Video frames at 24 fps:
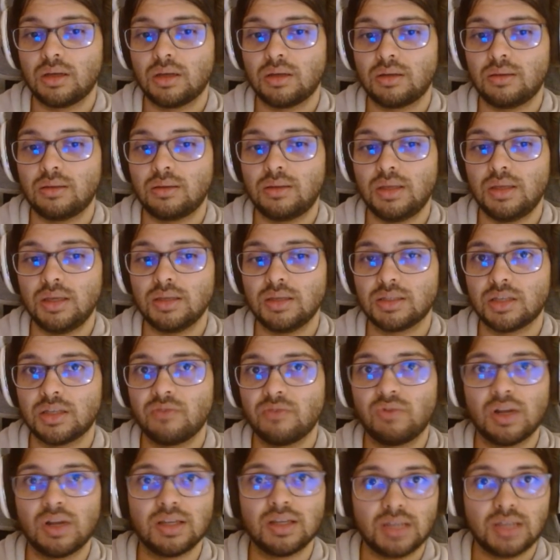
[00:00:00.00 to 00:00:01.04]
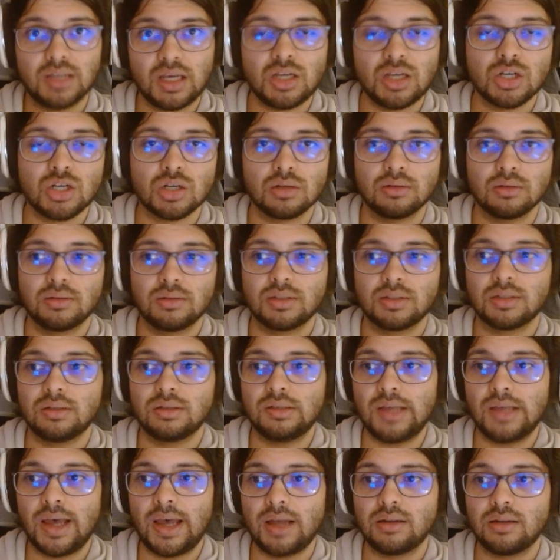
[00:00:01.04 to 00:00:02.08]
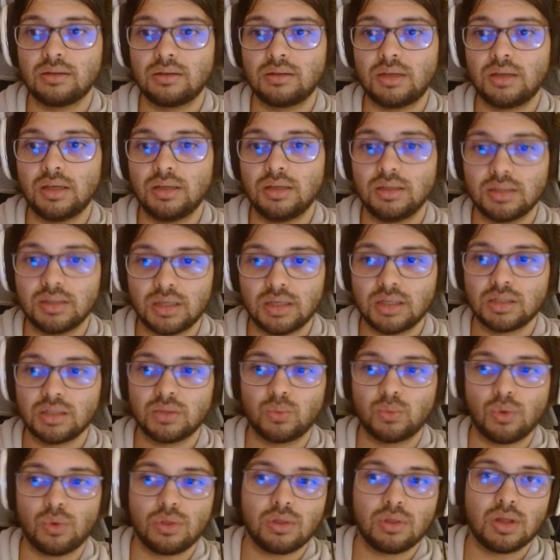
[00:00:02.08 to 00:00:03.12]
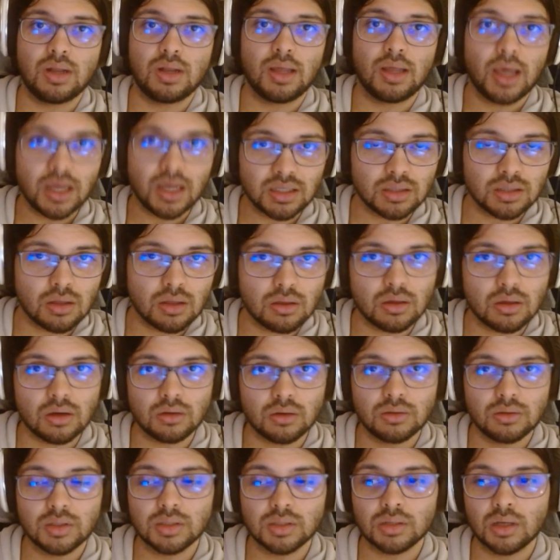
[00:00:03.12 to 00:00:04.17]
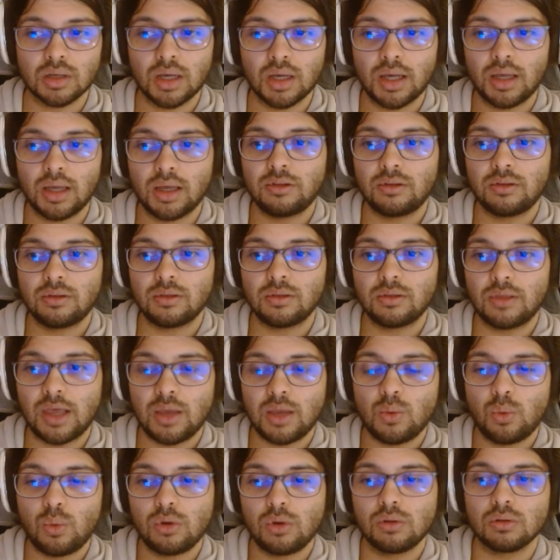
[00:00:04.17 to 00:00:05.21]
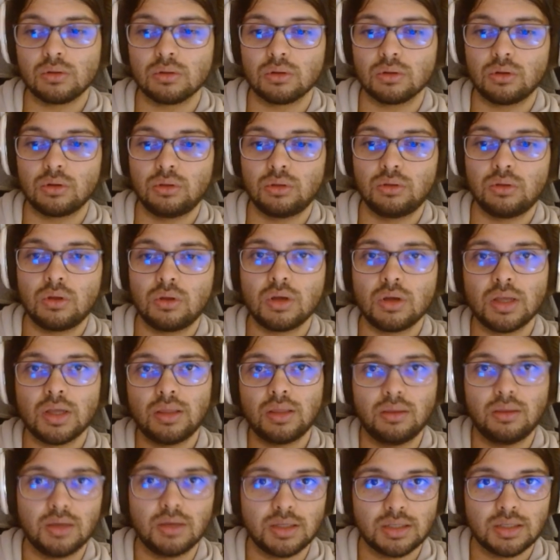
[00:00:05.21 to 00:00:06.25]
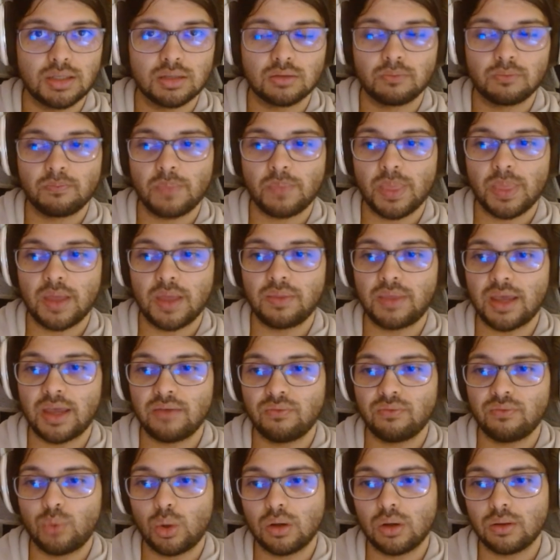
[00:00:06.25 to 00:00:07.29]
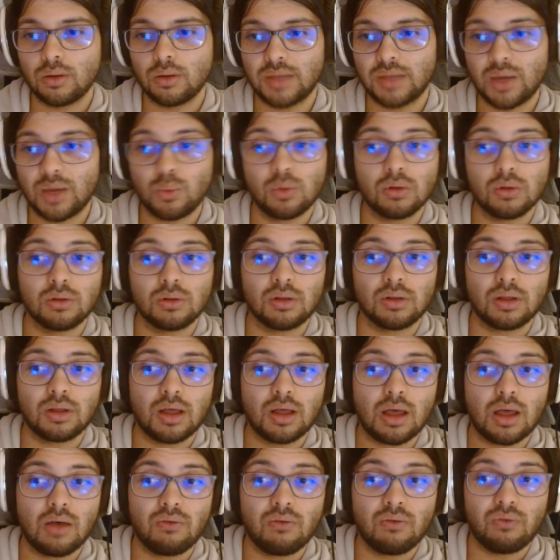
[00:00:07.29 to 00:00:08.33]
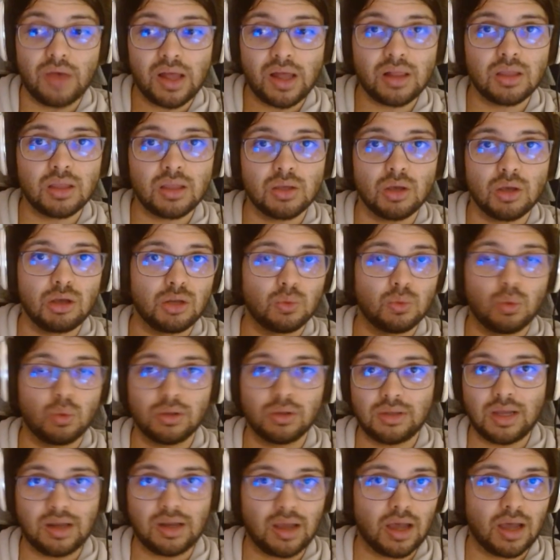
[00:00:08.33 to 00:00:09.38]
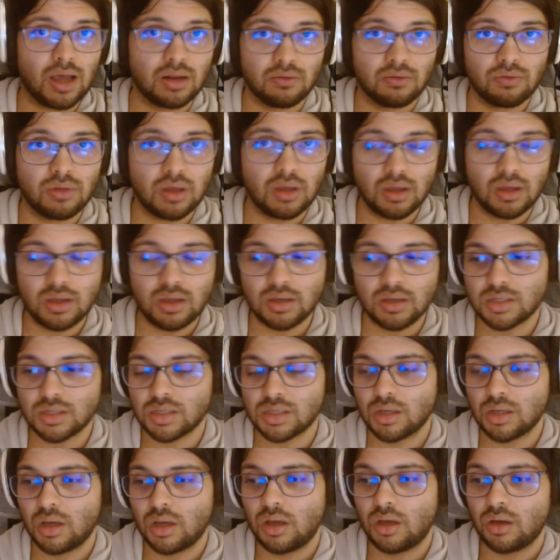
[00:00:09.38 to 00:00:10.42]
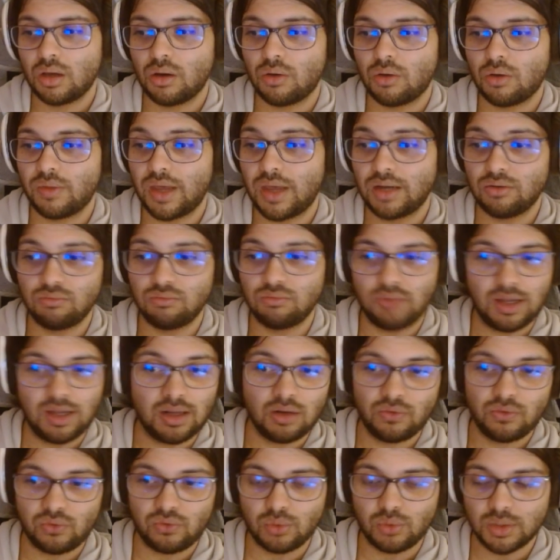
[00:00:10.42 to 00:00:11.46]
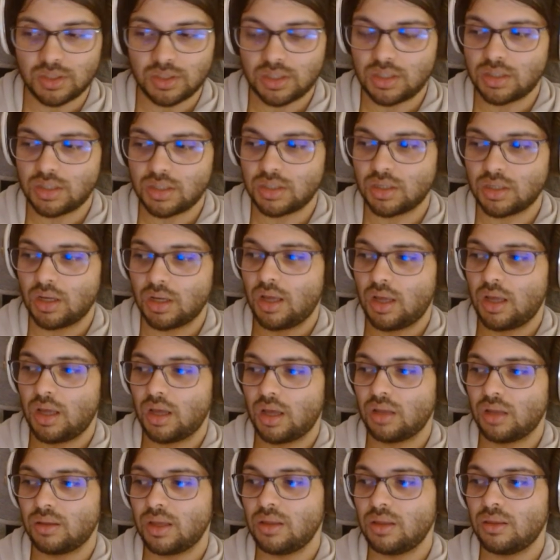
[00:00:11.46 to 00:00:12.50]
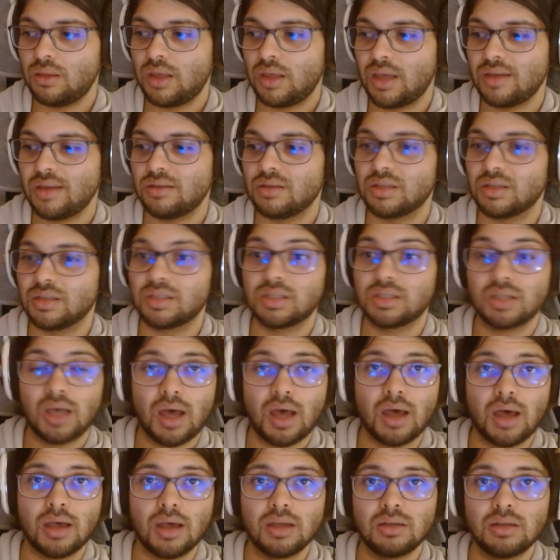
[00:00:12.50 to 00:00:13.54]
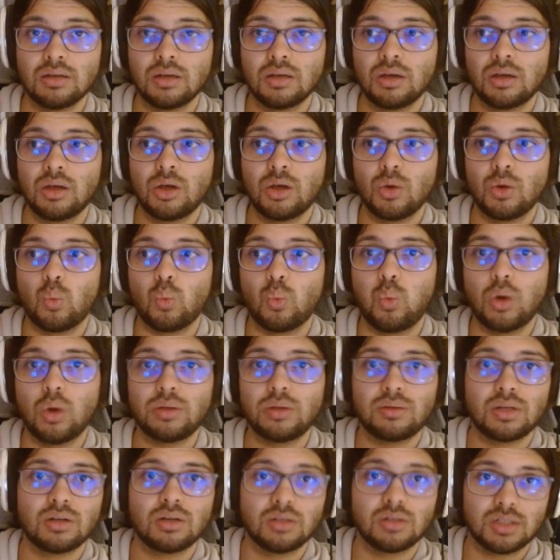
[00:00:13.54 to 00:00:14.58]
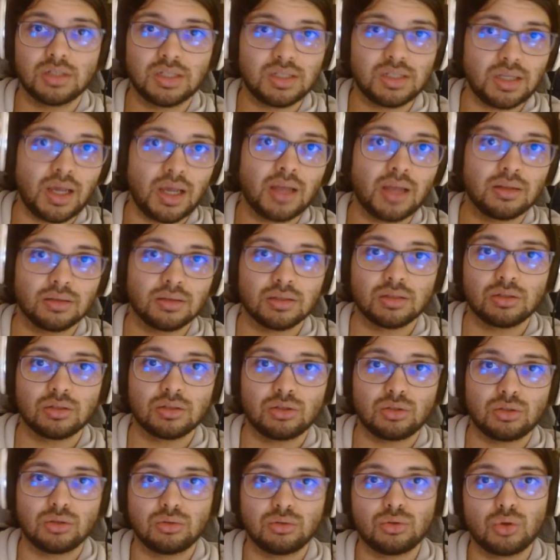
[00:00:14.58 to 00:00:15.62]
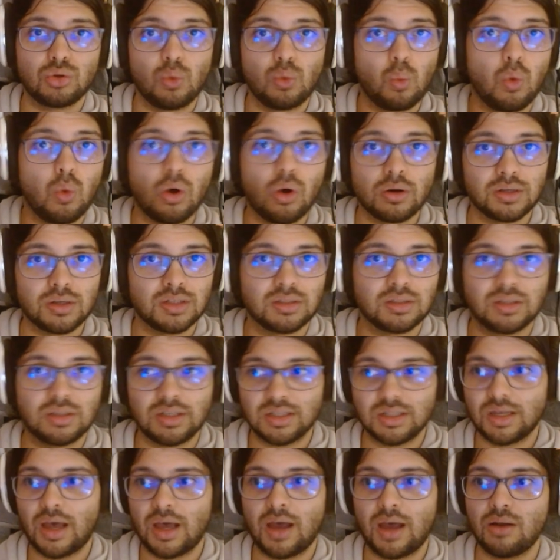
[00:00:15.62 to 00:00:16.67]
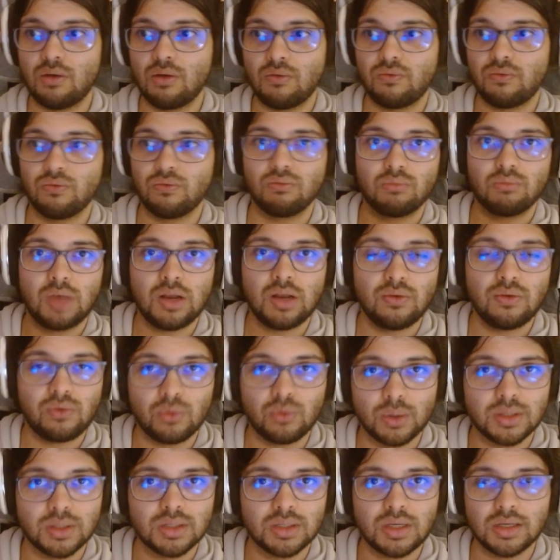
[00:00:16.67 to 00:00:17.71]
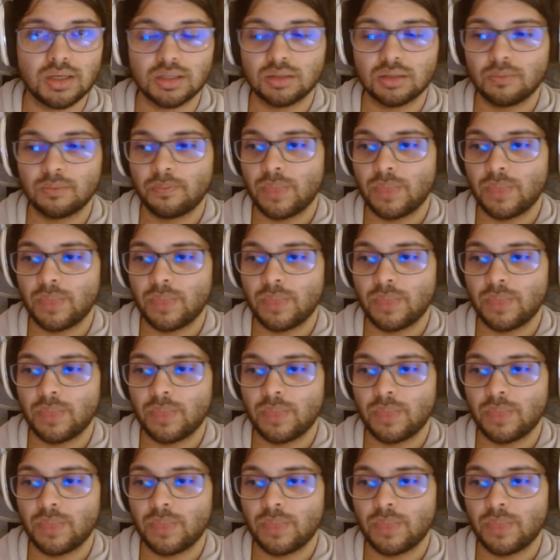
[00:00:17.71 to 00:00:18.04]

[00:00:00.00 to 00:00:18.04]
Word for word: the civilizations that exist within Exathos, they will look at this and they will will evaluate what that kind of thing is, or that, that influence is, and then they decide what their stance towards this kind of influence is.